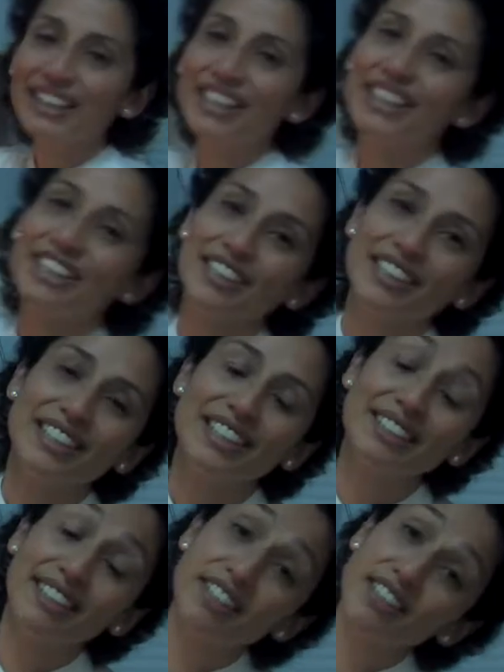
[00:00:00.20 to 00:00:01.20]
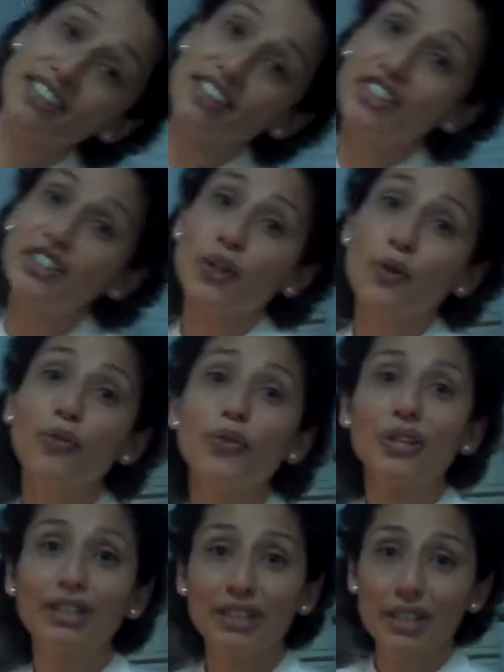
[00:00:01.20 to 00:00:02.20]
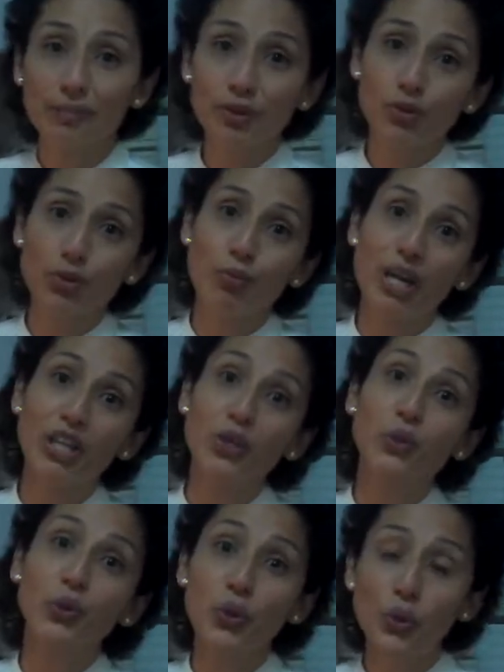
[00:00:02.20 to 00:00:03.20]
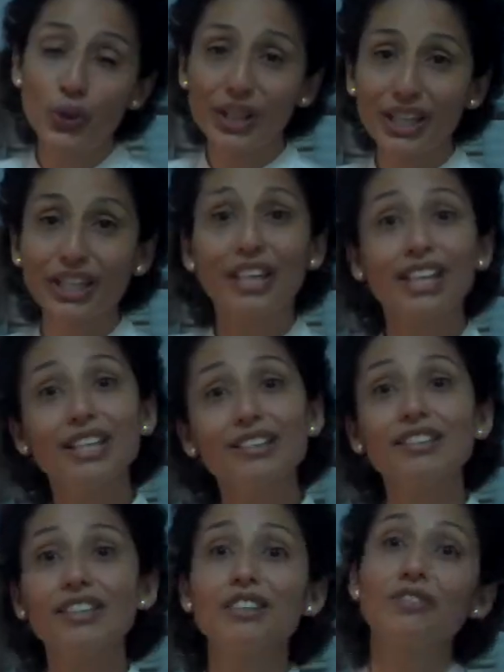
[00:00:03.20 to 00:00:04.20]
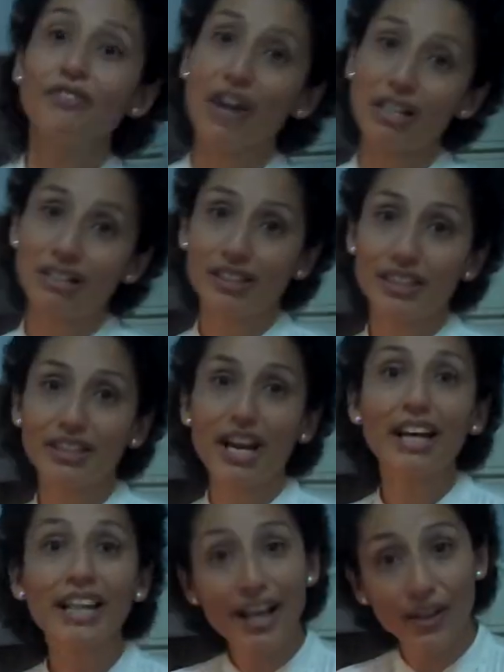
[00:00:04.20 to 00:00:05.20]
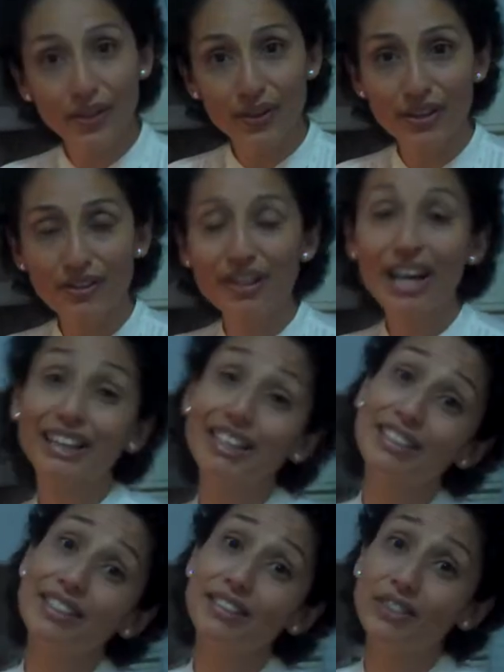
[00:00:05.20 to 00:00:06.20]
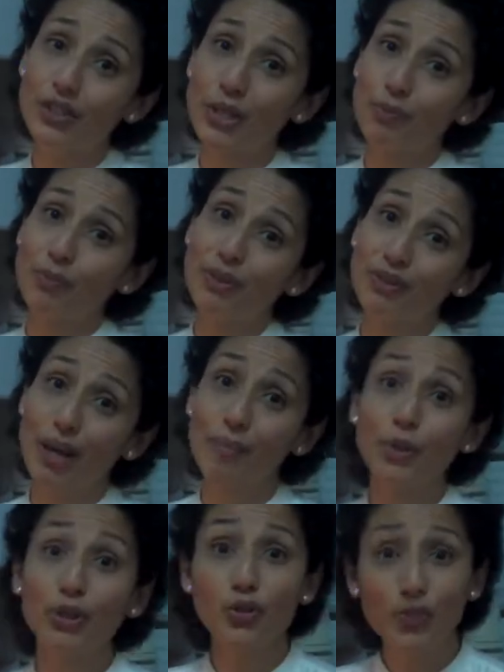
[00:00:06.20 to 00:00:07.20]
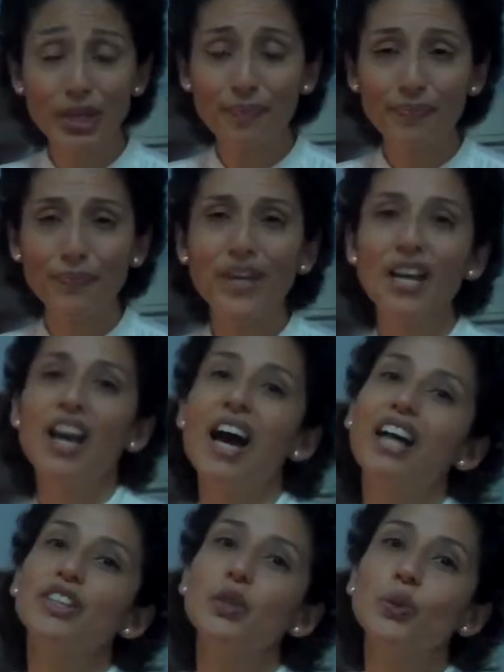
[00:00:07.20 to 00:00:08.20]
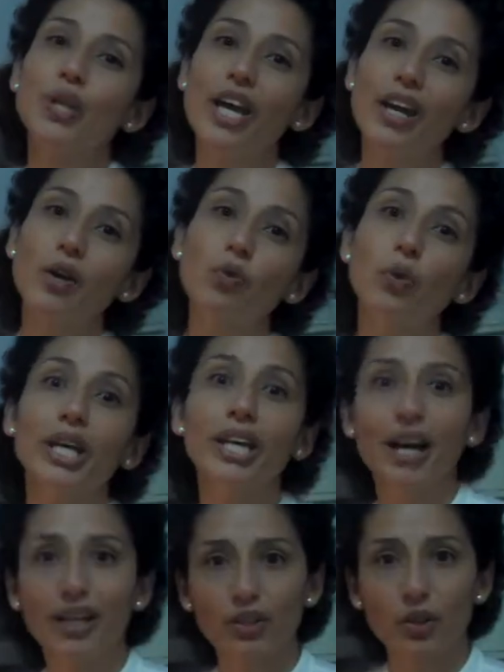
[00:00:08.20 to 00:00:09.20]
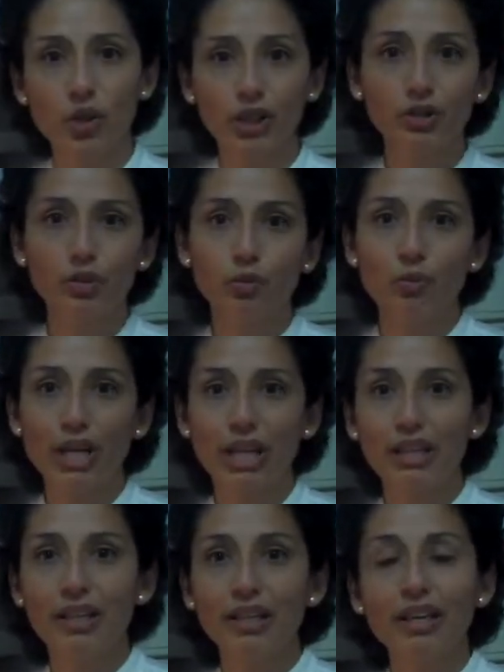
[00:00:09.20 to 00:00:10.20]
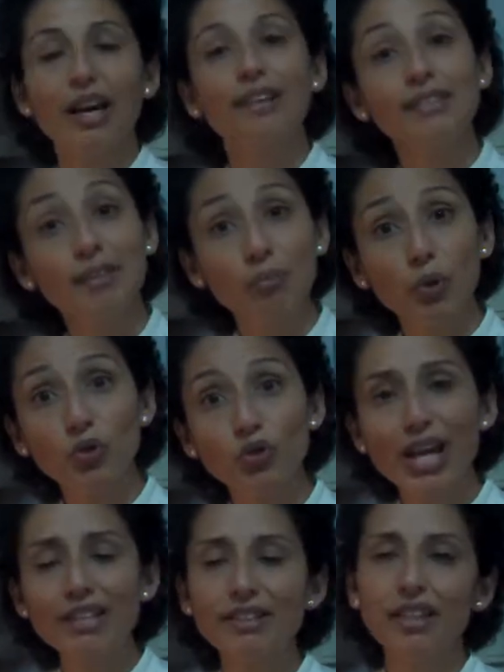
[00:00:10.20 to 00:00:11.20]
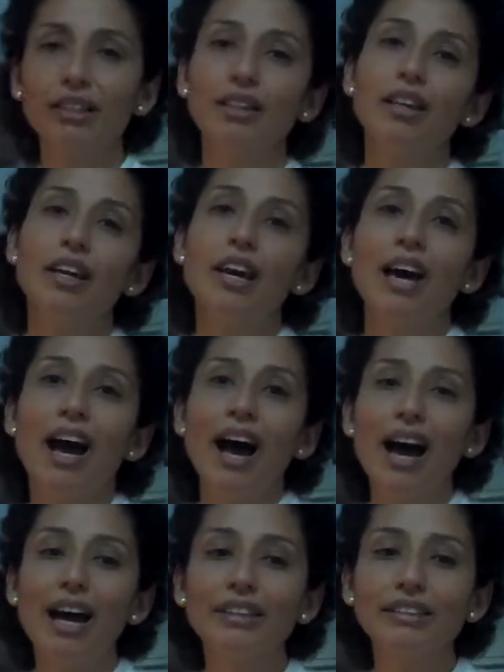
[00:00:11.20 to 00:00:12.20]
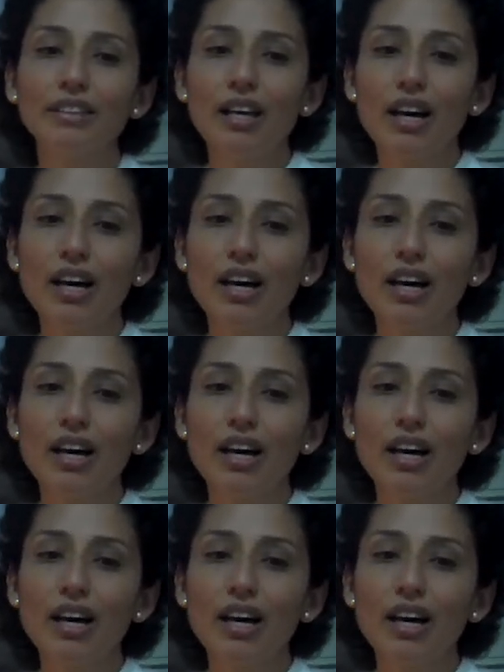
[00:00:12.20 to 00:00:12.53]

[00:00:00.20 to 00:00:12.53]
there, this is a series of 3 tips to make your cooking easier, faster and healthier. And this is tip number 3. And today we are going to make a simple dressing. And